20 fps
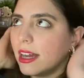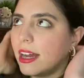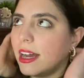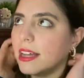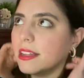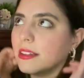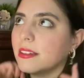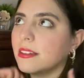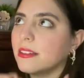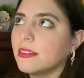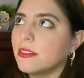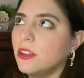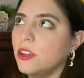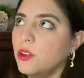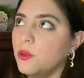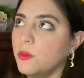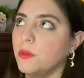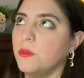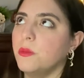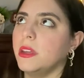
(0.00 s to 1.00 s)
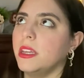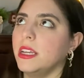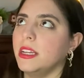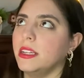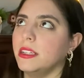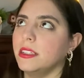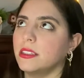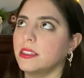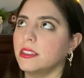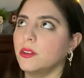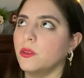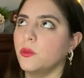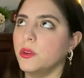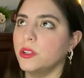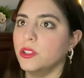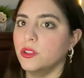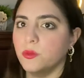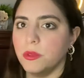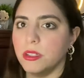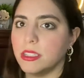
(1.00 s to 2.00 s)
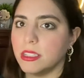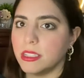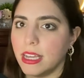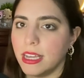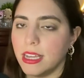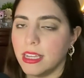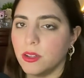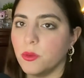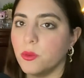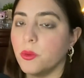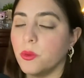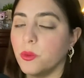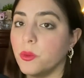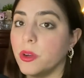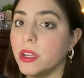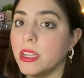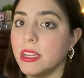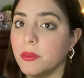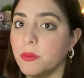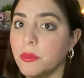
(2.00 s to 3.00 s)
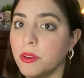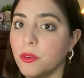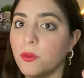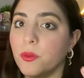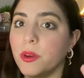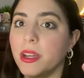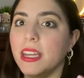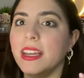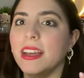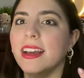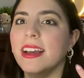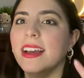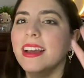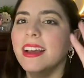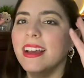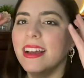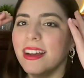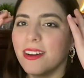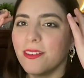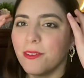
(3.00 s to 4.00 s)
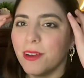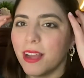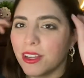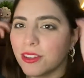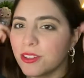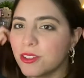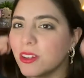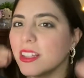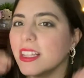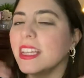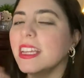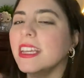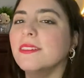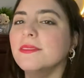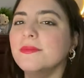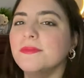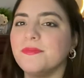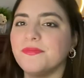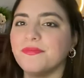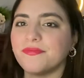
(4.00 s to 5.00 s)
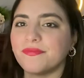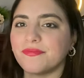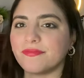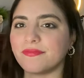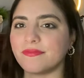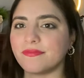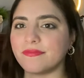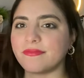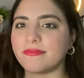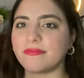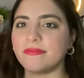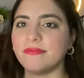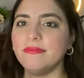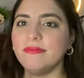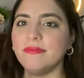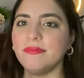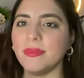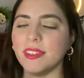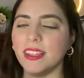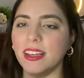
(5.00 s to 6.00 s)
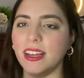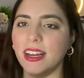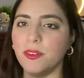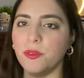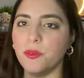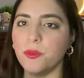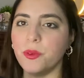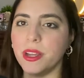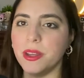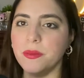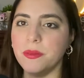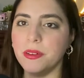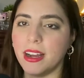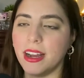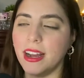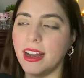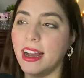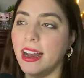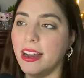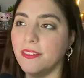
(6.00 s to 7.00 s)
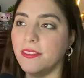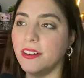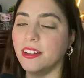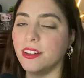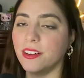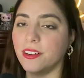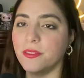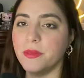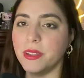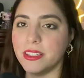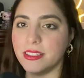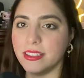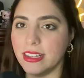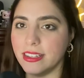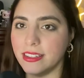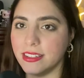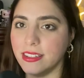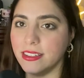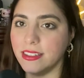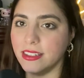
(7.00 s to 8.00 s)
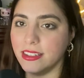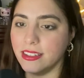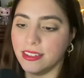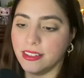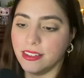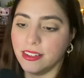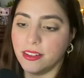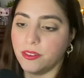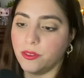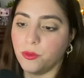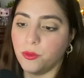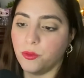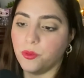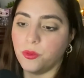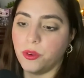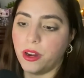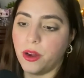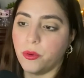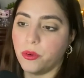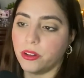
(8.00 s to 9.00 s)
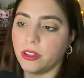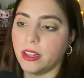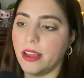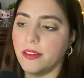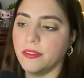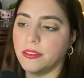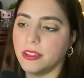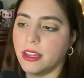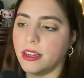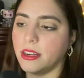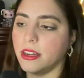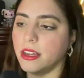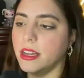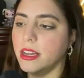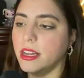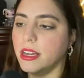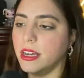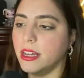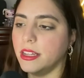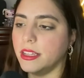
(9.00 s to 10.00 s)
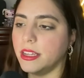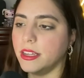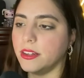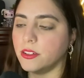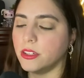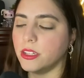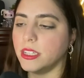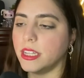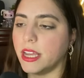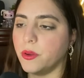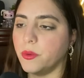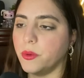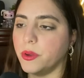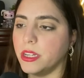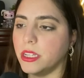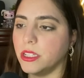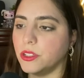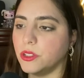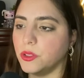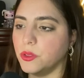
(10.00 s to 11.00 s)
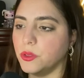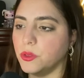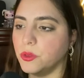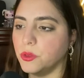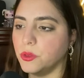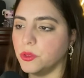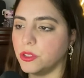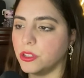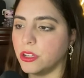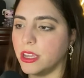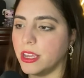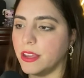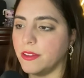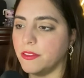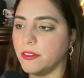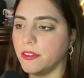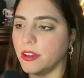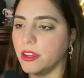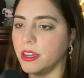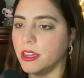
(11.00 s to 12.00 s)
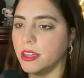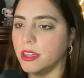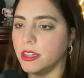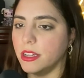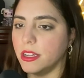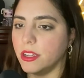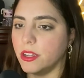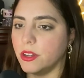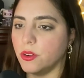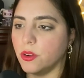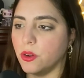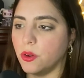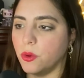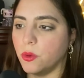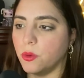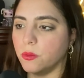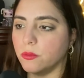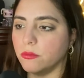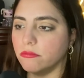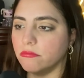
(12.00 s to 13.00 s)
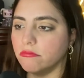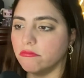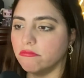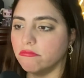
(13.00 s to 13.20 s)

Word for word: as human beings we do mistake we we we actually we have a lot of mistakes in in our lives and at the end of the day we need to to give you know